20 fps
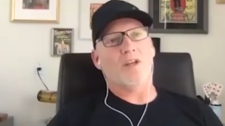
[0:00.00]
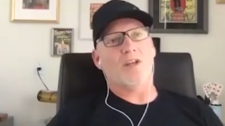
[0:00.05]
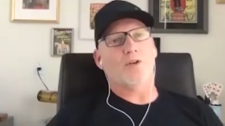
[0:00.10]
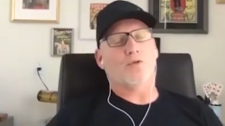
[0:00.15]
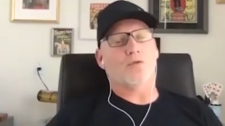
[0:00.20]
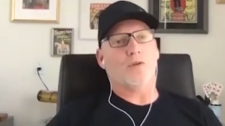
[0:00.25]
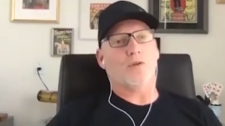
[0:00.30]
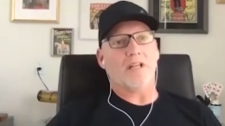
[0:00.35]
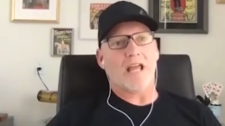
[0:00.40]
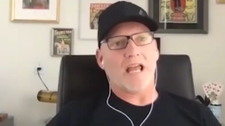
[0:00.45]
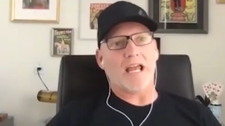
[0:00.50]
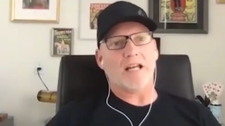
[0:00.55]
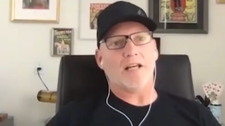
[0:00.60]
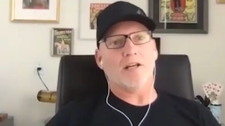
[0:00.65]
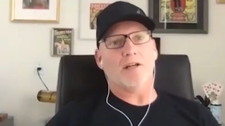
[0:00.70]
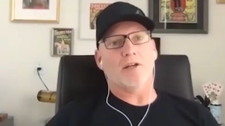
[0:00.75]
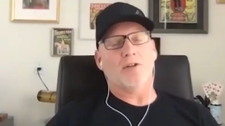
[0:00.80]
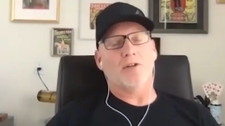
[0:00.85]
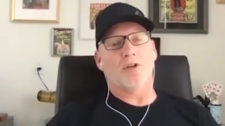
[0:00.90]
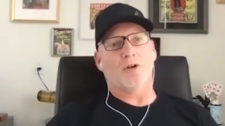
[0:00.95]

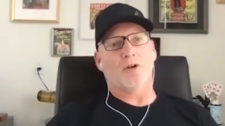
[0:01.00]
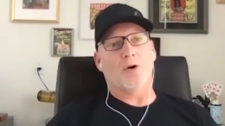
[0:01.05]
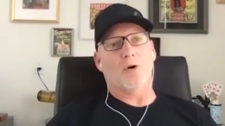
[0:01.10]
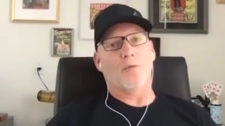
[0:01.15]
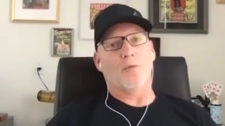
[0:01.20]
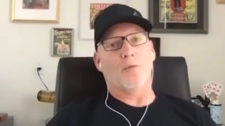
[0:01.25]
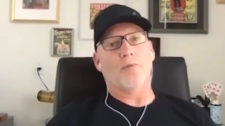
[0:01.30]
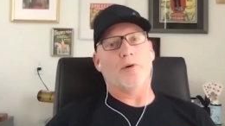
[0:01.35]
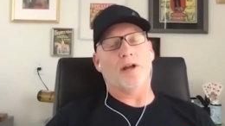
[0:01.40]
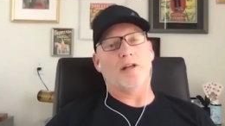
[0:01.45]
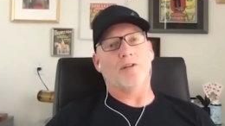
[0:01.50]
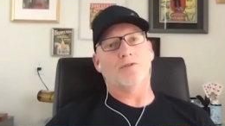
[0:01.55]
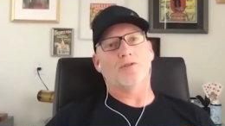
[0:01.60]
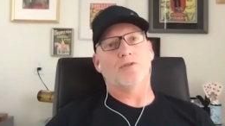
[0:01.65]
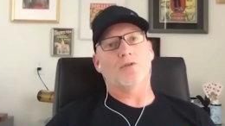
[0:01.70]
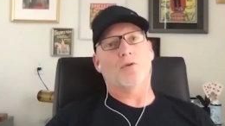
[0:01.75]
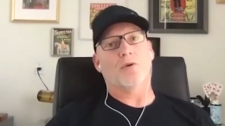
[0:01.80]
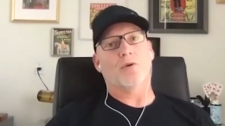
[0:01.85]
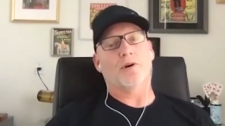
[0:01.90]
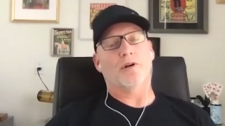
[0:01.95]
created the Cult Brand
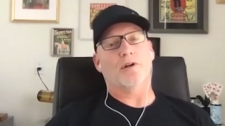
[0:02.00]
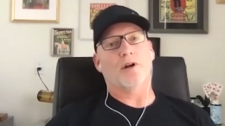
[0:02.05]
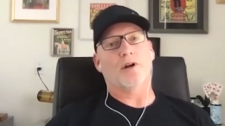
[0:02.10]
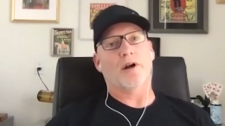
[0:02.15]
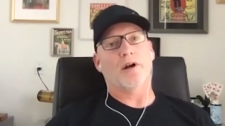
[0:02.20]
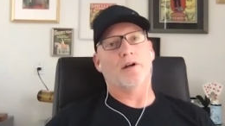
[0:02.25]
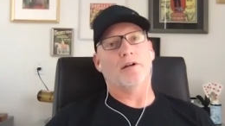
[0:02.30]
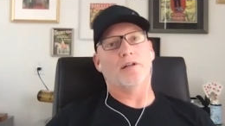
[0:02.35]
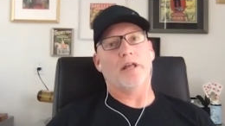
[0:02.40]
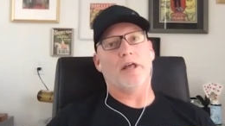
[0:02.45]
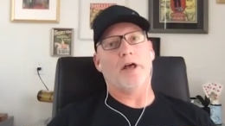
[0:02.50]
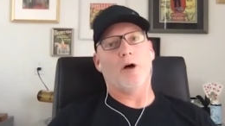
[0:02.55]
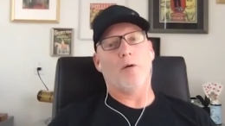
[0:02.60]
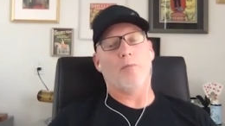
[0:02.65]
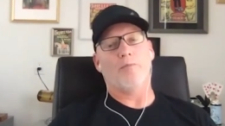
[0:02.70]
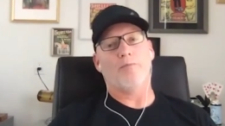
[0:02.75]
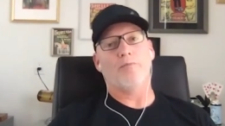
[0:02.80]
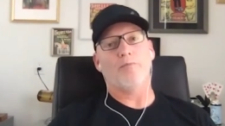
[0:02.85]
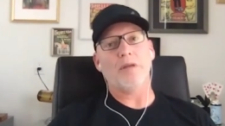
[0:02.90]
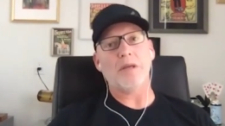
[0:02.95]
Scorecard to
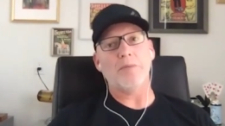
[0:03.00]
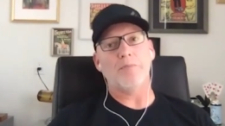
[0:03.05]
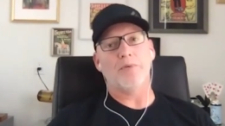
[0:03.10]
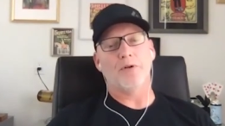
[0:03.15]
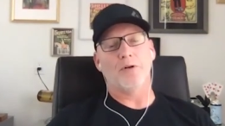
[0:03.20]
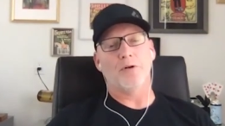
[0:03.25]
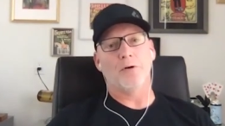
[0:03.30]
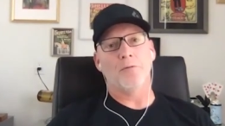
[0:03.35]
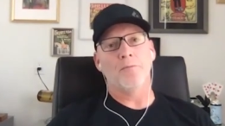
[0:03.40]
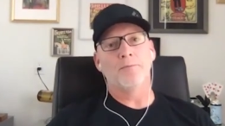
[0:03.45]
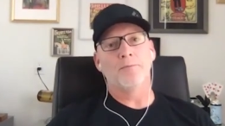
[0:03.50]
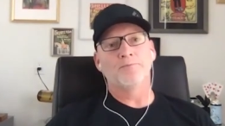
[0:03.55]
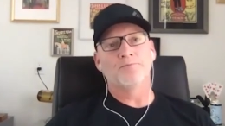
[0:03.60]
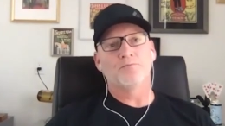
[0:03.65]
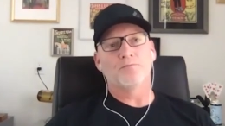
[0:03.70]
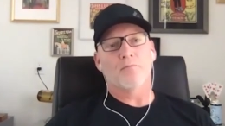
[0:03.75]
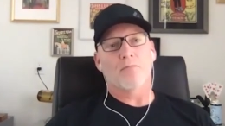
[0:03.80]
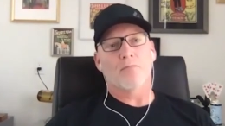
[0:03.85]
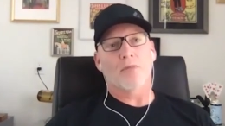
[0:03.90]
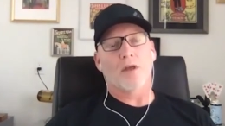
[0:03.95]
help people
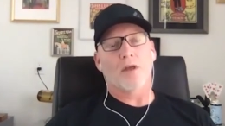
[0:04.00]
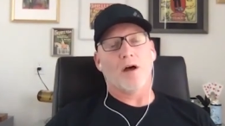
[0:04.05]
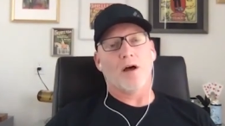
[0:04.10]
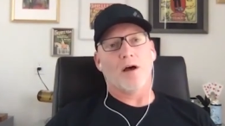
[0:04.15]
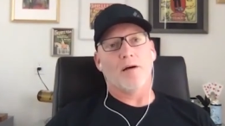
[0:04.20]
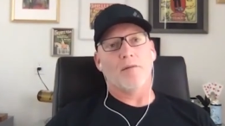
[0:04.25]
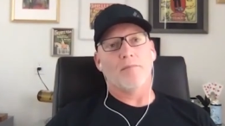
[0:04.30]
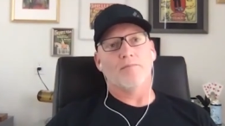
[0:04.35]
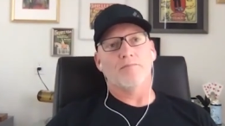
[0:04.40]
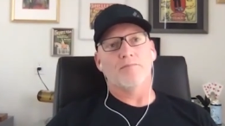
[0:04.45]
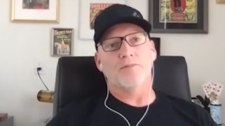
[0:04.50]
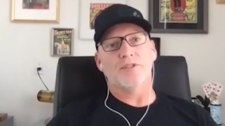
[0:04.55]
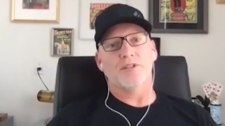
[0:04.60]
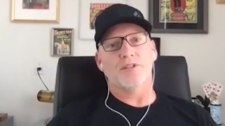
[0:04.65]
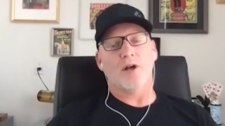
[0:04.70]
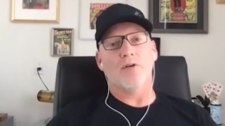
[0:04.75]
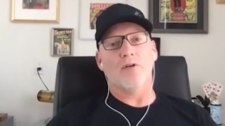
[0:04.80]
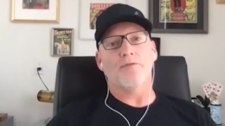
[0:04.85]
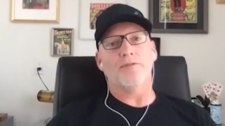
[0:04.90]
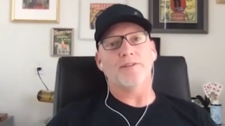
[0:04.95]

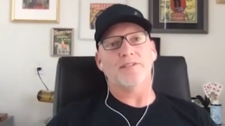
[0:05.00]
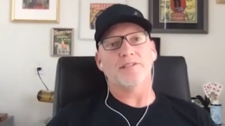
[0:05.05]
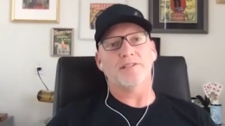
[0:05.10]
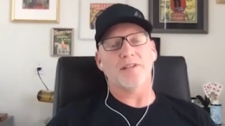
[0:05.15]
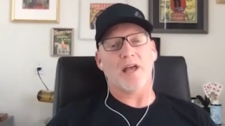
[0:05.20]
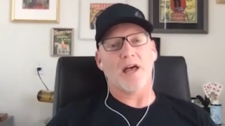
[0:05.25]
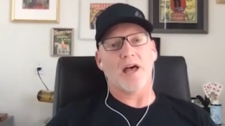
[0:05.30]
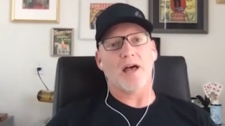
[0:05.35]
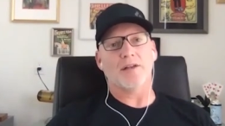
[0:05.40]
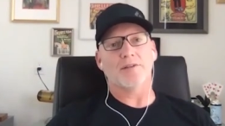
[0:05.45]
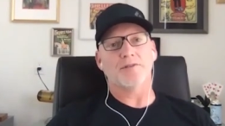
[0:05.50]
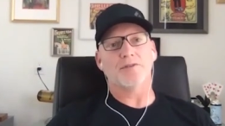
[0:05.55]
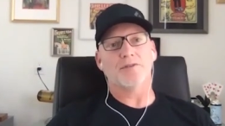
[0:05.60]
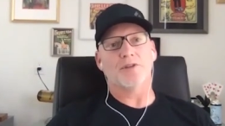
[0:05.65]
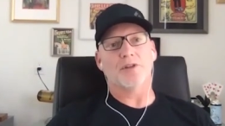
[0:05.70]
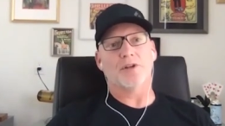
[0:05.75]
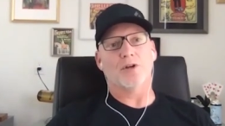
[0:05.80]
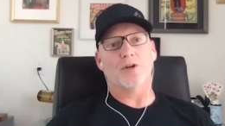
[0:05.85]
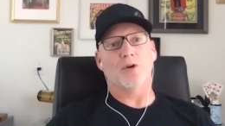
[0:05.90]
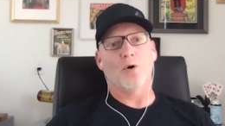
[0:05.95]
self-assess
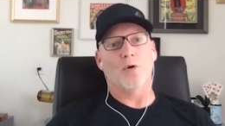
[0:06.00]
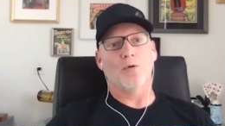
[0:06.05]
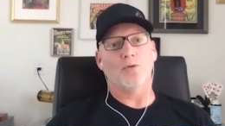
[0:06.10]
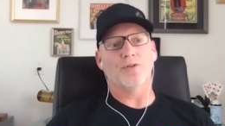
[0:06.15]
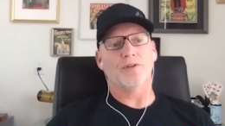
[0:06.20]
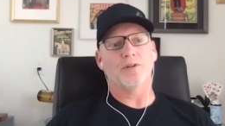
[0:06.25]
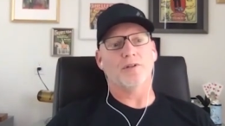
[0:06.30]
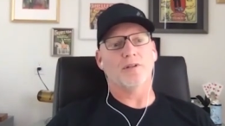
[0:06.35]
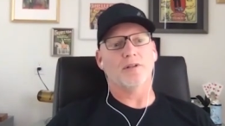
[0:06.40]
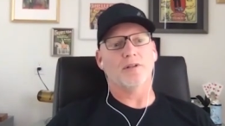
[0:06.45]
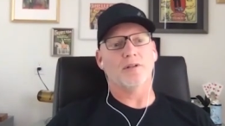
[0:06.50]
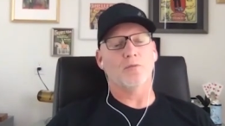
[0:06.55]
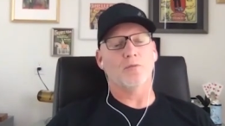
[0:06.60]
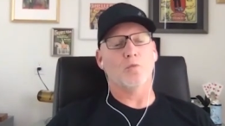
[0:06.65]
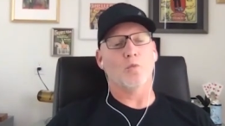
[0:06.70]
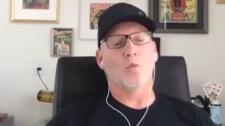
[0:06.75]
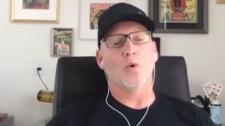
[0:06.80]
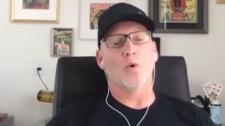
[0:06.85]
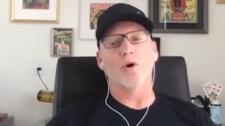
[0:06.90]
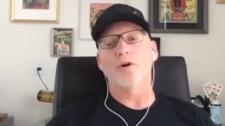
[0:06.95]
the cult
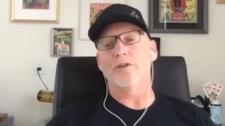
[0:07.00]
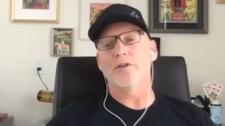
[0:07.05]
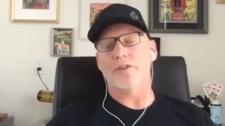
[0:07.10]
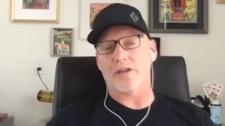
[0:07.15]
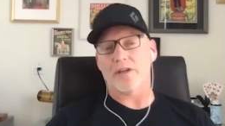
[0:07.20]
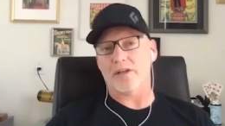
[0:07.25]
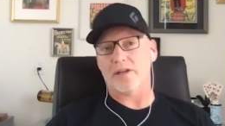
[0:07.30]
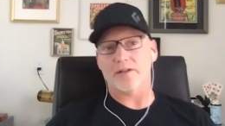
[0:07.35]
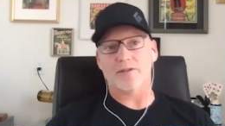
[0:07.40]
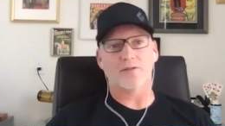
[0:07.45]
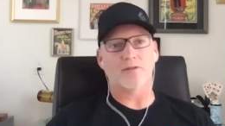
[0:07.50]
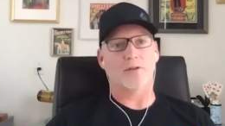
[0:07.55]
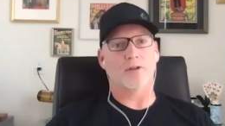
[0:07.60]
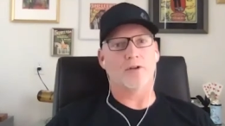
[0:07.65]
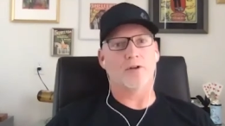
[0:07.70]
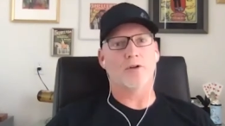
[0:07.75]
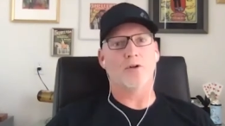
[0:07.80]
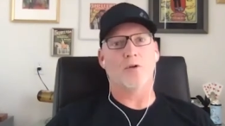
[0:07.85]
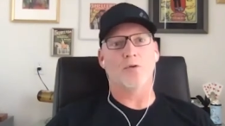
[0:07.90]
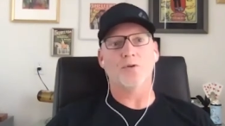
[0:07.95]
worthiness or the
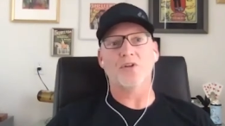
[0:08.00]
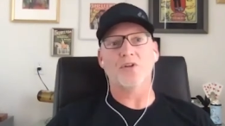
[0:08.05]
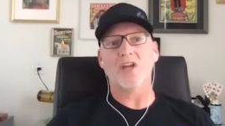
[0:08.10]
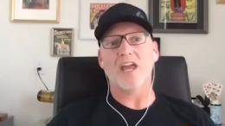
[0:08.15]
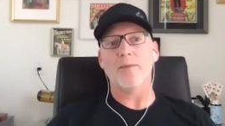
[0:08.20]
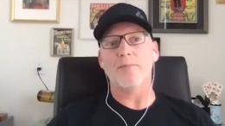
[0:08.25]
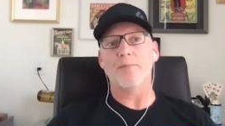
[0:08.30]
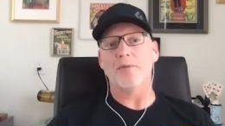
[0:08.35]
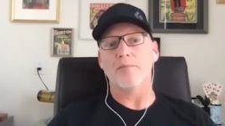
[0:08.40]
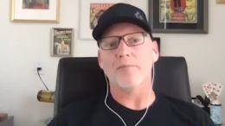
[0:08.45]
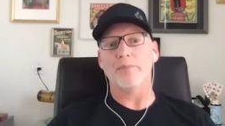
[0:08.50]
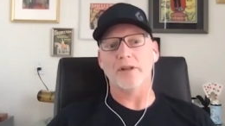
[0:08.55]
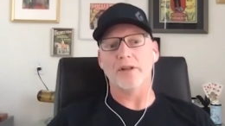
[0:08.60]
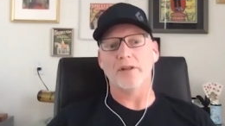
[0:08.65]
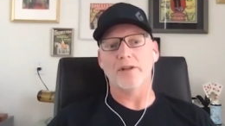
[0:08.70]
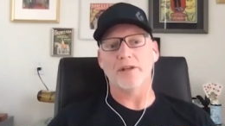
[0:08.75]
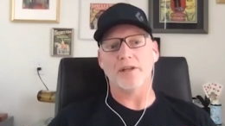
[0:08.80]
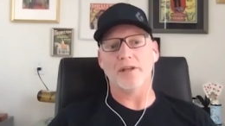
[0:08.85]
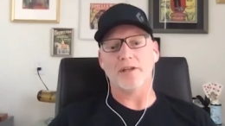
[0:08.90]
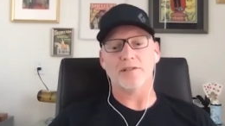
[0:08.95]
cult
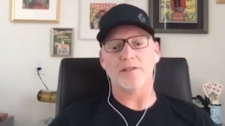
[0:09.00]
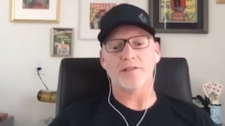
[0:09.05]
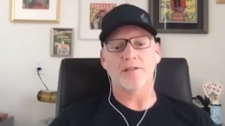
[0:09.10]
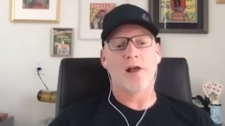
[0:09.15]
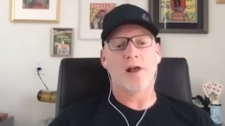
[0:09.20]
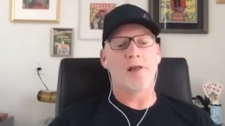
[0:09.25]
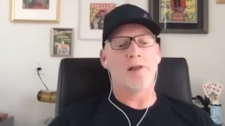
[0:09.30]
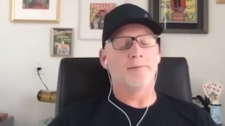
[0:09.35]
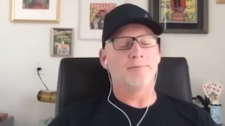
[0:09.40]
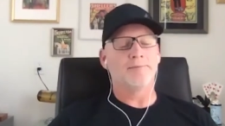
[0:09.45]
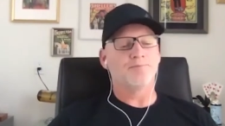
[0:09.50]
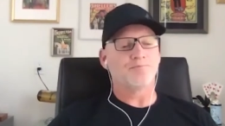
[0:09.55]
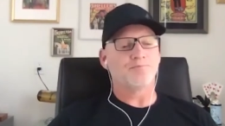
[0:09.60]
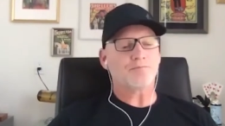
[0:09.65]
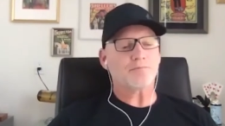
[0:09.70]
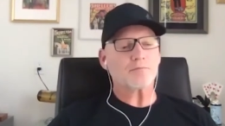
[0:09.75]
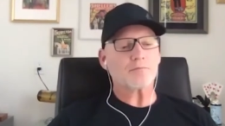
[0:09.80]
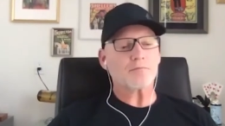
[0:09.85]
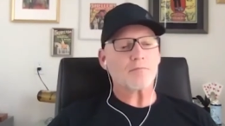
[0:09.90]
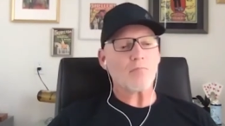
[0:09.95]
capabilities
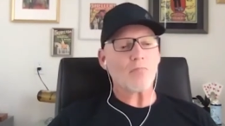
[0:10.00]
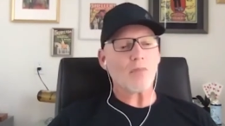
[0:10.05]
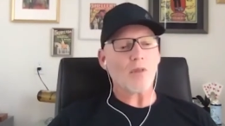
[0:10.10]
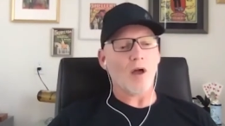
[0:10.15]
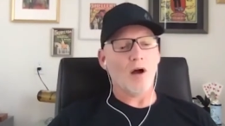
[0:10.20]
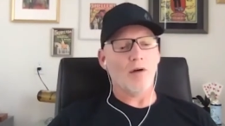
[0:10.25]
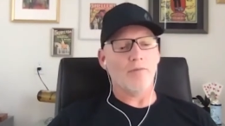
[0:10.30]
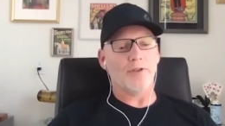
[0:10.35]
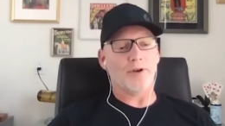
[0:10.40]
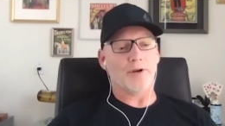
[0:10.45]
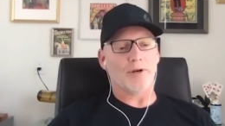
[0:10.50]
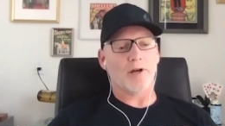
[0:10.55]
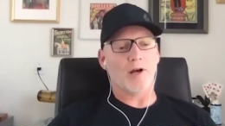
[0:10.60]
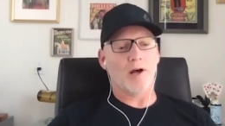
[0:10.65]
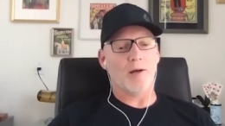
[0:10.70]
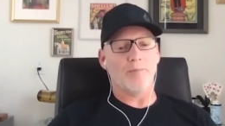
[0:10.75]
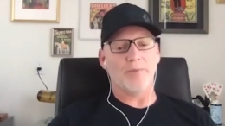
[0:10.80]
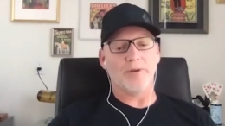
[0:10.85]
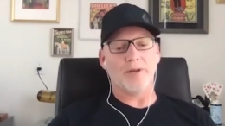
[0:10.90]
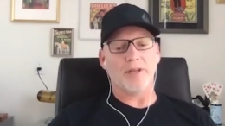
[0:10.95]
of their
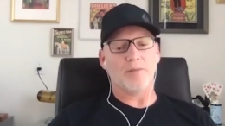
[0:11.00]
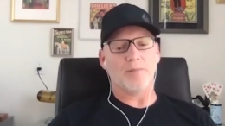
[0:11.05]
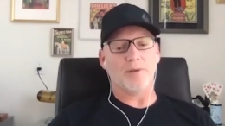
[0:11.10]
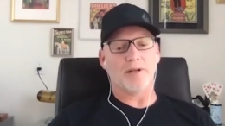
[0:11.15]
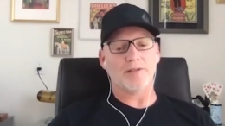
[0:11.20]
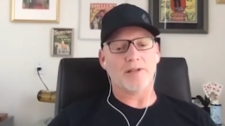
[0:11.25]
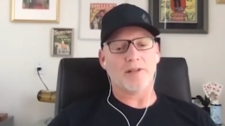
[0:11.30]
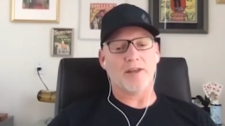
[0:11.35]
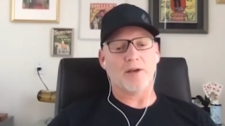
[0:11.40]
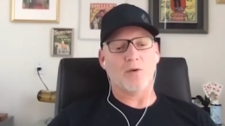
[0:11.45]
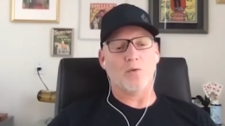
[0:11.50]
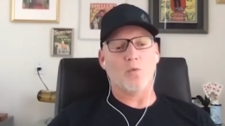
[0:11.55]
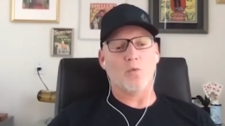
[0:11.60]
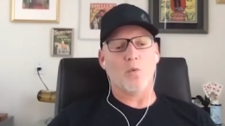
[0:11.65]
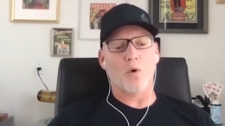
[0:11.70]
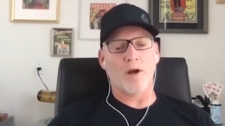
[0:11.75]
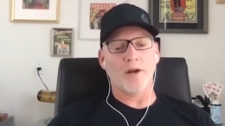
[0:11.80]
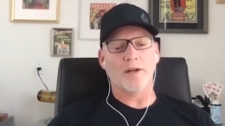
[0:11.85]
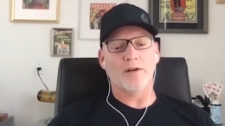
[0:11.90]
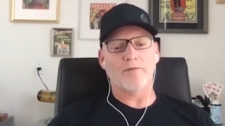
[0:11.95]
company, because I think
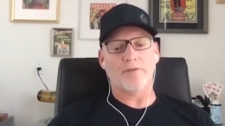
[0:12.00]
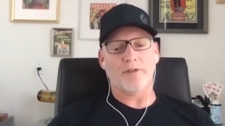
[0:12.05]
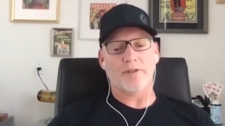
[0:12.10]
one of the